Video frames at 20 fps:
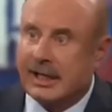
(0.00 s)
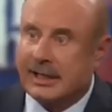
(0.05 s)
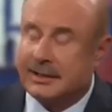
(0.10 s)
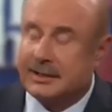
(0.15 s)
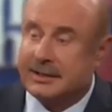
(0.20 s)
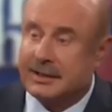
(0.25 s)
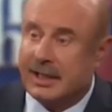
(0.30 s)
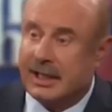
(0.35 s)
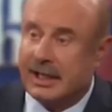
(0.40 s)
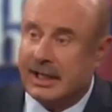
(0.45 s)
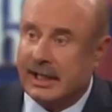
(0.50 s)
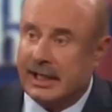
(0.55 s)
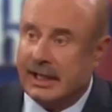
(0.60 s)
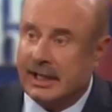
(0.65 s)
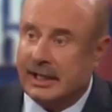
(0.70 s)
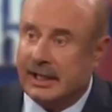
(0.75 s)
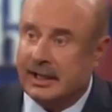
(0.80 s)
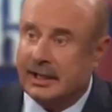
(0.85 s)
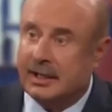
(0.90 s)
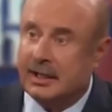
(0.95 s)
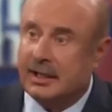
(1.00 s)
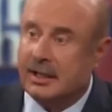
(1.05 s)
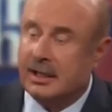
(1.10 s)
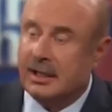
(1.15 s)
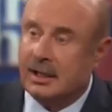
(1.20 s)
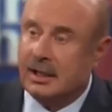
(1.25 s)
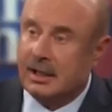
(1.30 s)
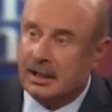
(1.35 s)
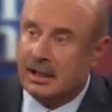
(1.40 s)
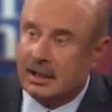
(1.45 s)
say
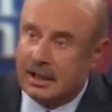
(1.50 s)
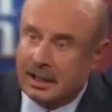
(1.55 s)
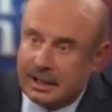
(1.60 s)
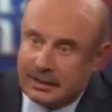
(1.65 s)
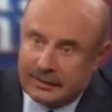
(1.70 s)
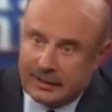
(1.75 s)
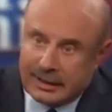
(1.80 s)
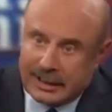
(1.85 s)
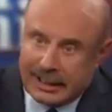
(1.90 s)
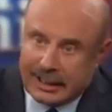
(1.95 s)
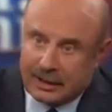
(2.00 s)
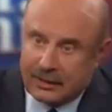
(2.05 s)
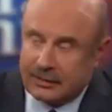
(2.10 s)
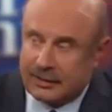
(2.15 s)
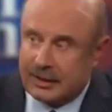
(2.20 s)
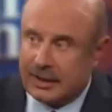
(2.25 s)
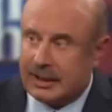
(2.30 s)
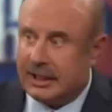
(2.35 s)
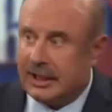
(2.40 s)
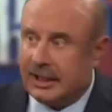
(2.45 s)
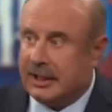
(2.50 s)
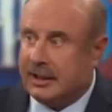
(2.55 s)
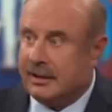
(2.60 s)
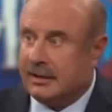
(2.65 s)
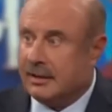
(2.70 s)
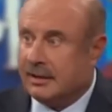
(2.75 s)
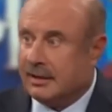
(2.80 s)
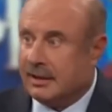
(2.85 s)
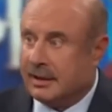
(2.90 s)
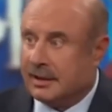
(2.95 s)
that I don't think he
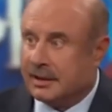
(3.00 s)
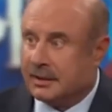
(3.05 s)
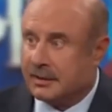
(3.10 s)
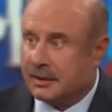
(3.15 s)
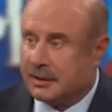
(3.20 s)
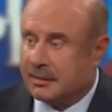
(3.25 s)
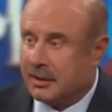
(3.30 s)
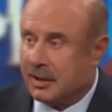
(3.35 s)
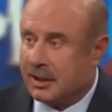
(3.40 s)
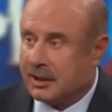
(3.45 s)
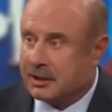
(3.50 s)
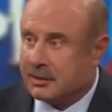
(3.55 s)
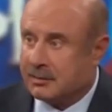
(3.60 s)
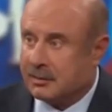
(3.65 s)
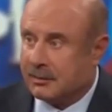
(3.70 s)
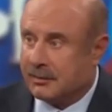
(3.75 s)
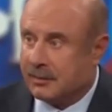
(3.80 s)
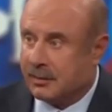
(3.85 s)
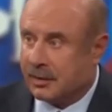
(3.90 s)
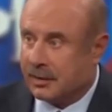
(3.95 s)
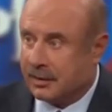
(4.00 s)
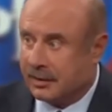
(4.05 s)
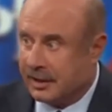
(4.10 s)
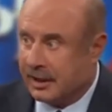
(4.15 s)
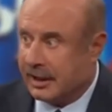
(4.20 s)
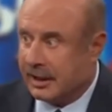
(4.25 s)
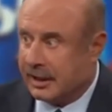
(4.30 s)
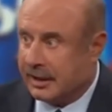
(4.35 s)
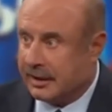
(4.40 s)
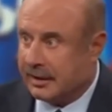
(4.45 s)
is responsible for her
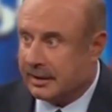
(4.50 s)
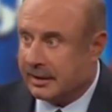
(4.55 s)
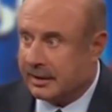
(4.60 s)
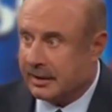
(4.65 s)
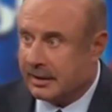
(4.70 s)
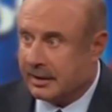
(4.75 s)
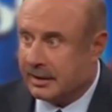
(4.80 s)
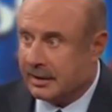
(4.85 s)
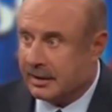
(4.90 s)
death?